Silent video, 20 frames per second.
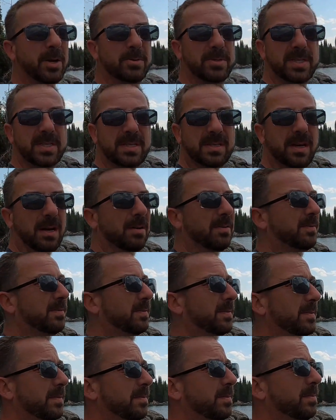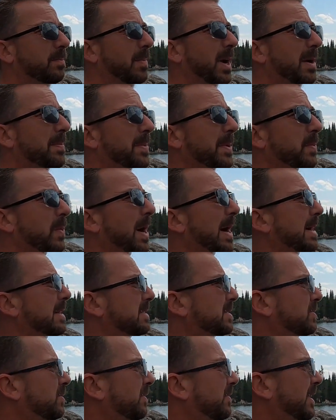Note to self, might be
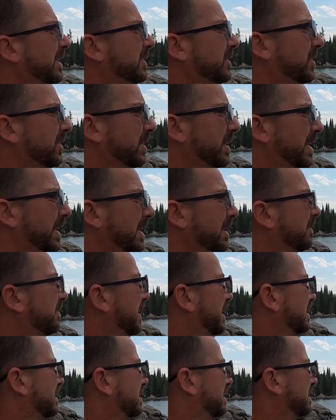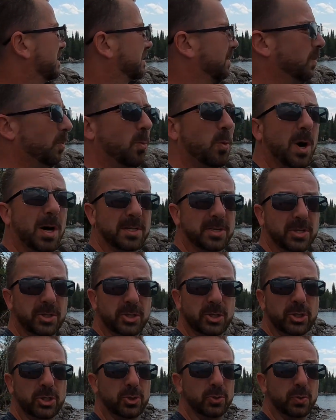wise to eventually invest in some water
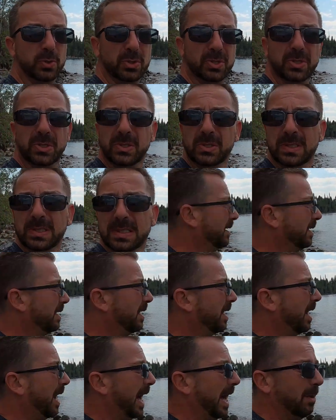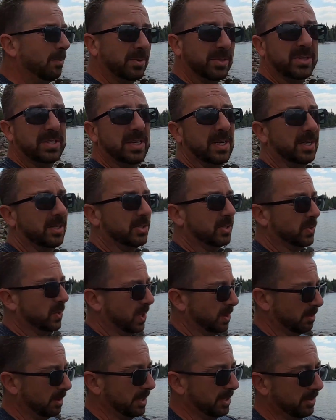shoes. I will sit on
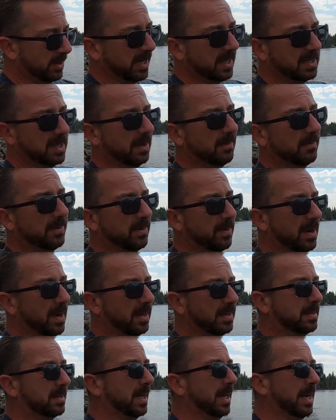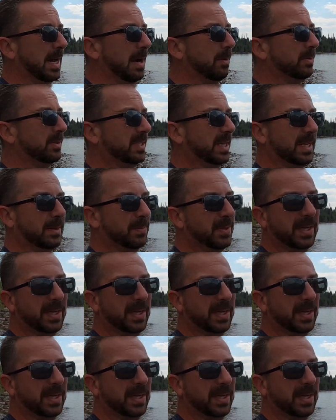shore while you guys hunt for rocks, and I will take